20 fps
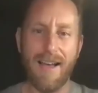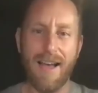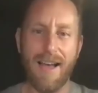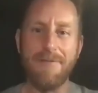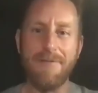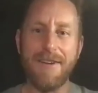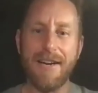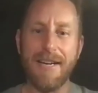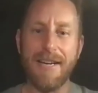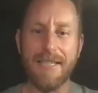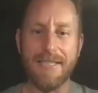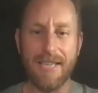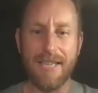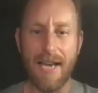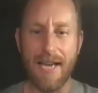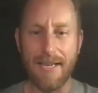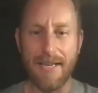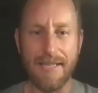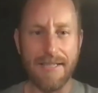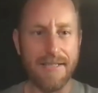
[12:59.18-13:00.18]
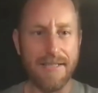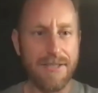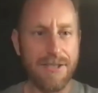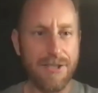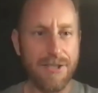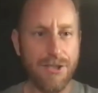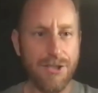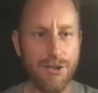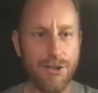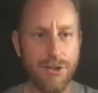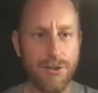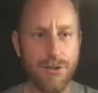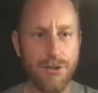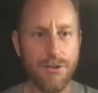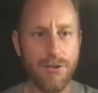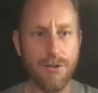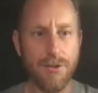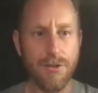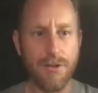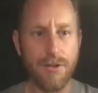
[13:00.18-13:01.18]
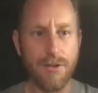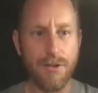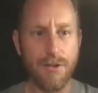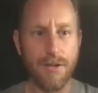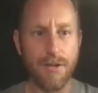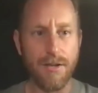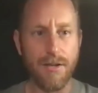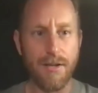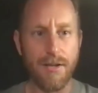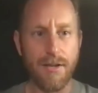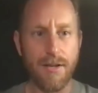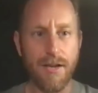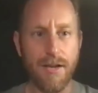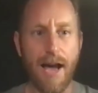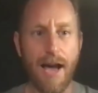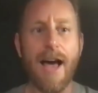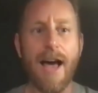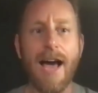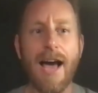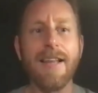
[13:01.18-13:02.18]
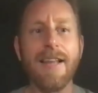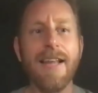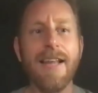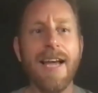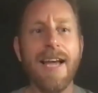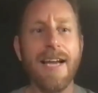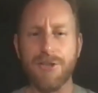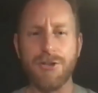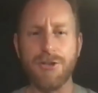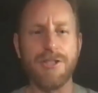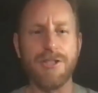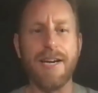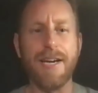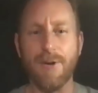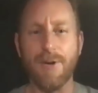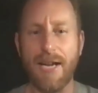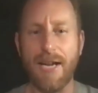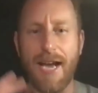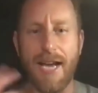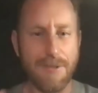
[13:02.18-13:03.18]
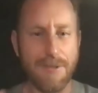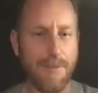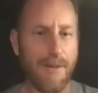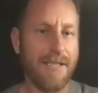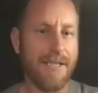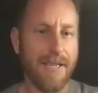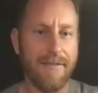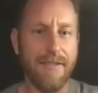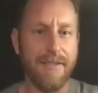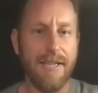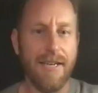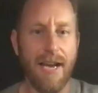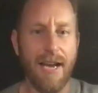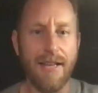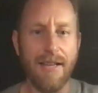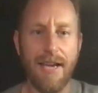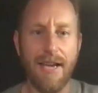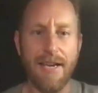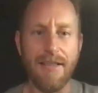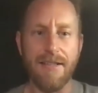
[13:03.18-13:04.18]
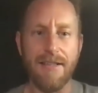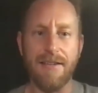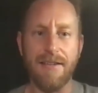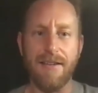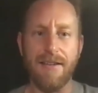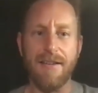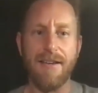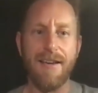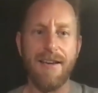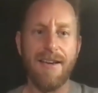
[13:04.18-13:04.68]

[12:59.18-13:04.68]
I'm very excited to. I, I, like the social network aspect of it. I like the